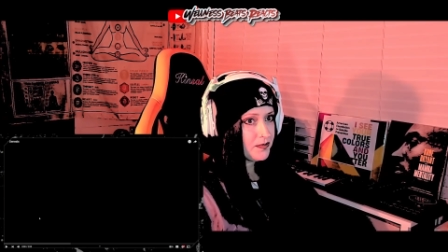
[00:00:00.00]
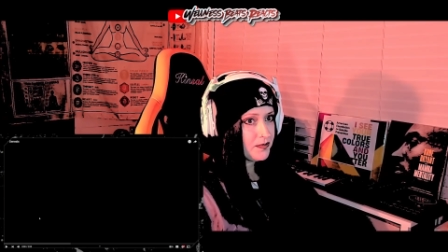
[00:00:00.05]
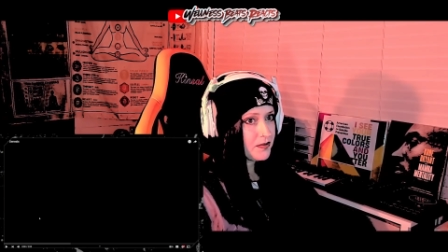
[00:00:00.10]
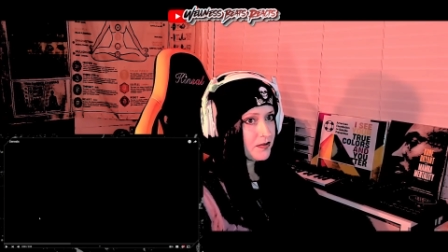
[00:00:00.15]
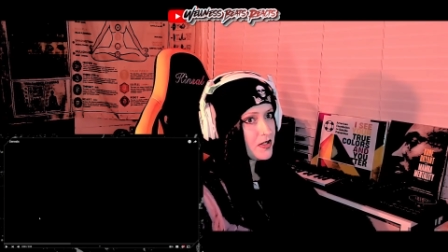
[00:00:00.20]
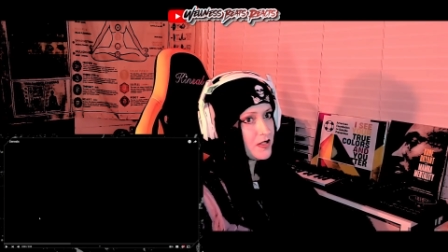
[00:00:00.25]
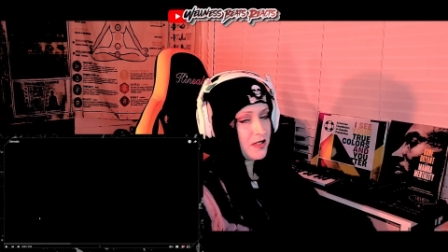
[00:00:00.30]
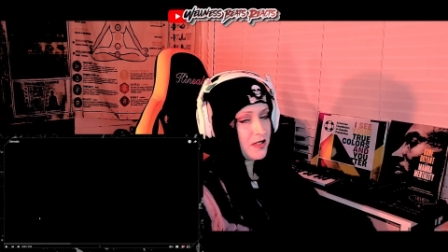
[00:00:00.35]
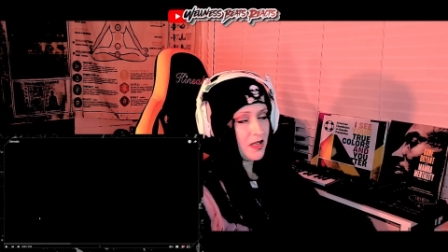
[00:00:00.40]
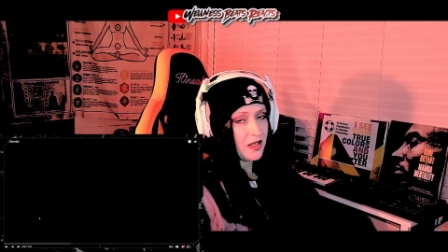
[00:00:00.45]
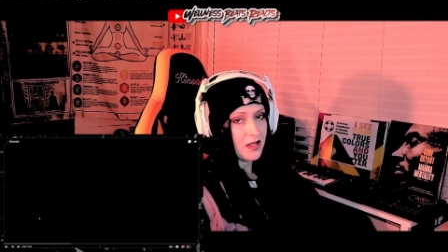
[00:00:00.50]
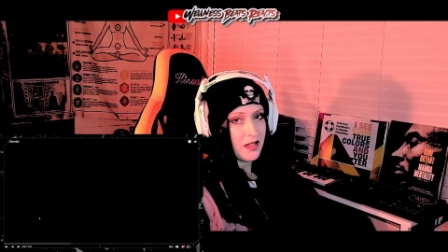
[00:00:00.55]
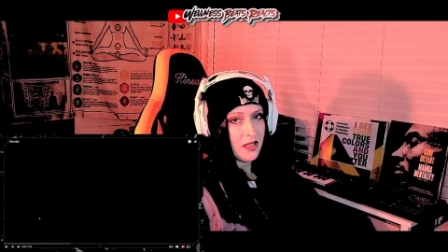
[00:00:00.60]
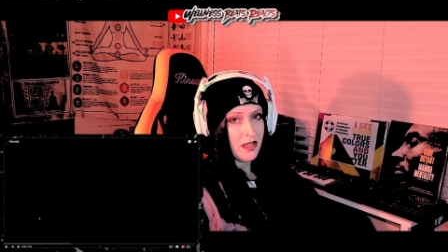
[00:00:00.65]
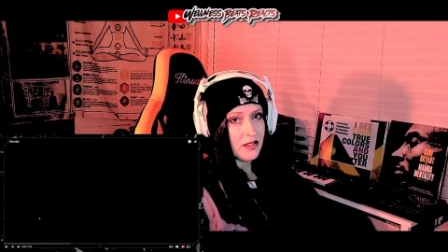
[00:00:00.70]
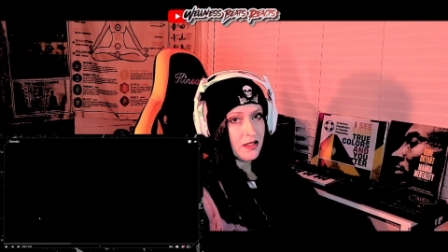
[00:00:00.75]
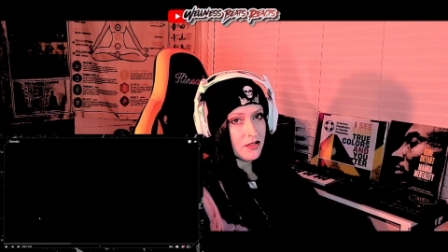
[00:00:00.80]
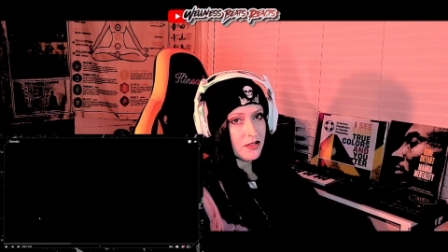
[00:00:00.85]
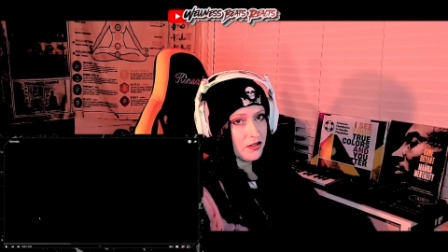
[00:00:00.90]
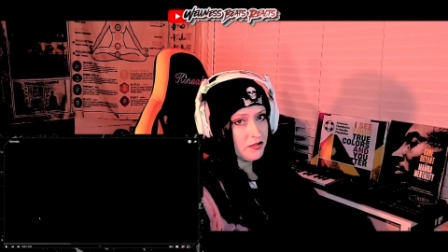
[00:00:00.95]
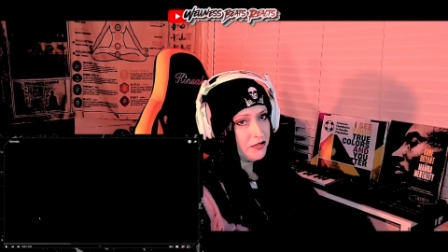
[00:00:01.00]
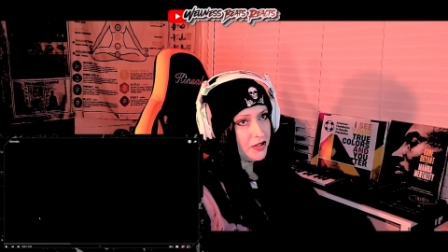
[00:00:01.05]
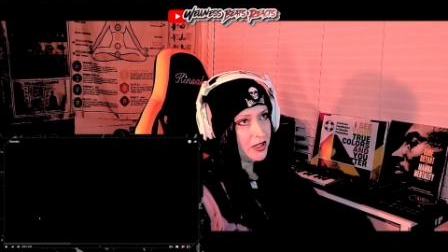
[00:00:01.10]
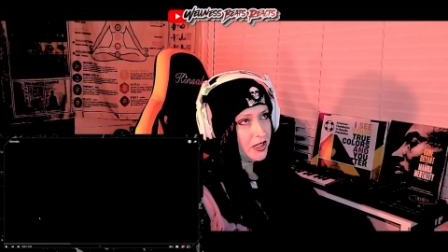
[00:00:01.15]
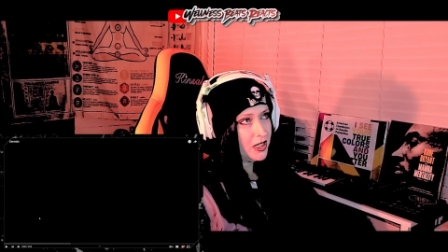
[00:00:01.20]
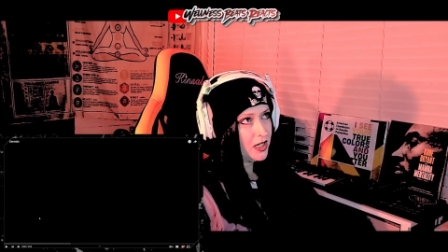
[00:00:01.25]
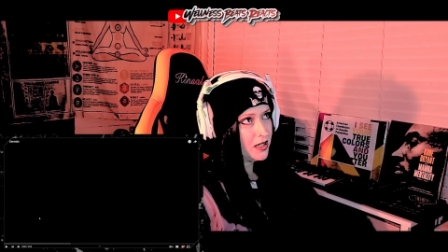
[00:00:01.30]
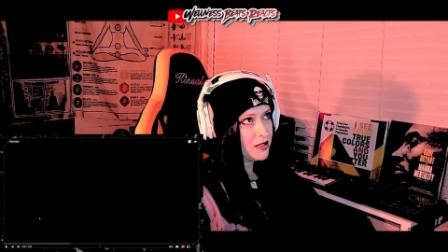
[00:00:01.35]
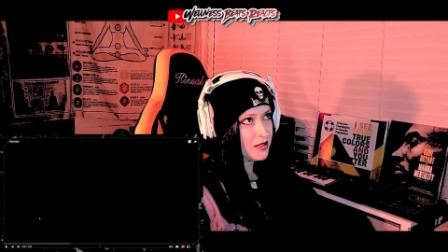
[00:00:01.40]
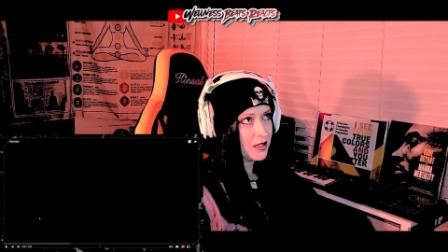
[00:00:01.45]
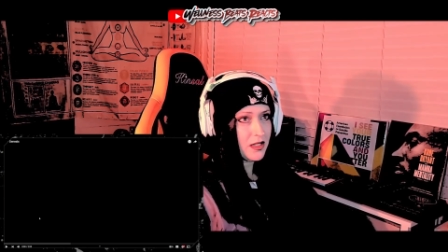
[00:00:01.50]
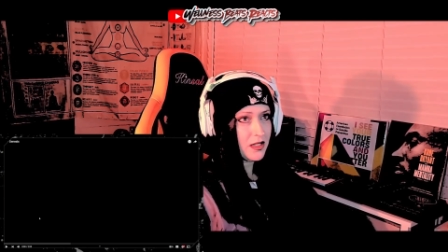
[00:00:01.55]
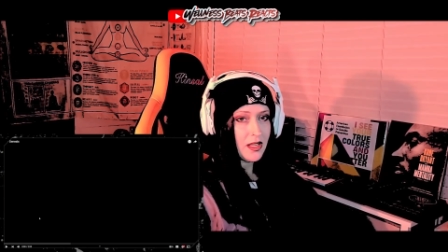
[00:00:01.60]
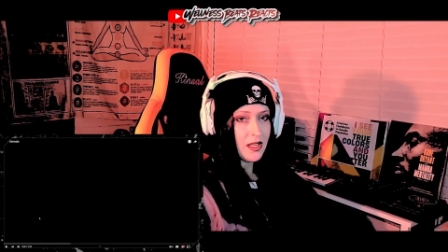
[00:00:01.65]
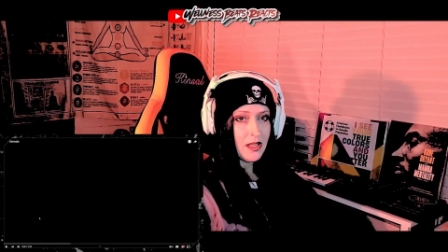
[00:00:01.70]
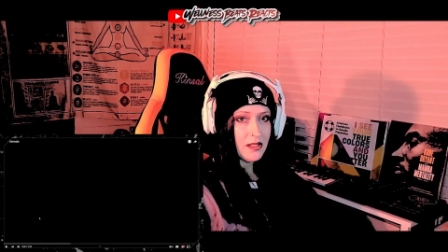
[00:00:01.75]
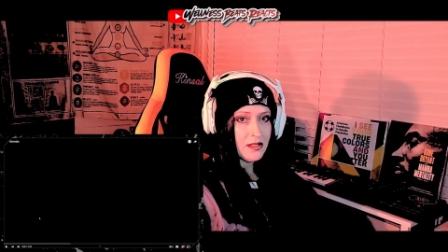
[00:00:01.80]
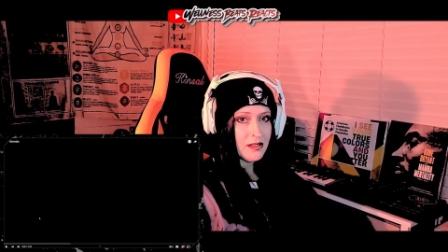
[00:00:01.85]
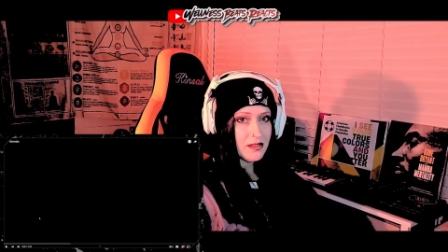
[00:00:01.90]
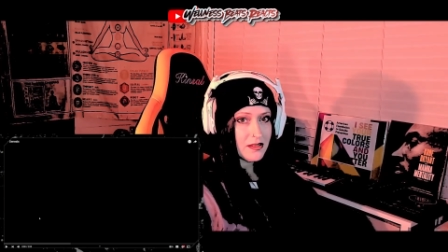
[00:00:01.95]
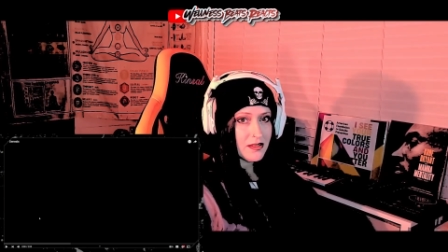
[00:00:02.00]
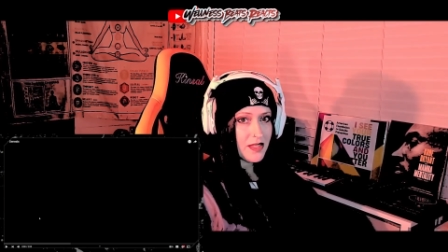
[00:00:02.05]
Sundays are fun day Sundays. That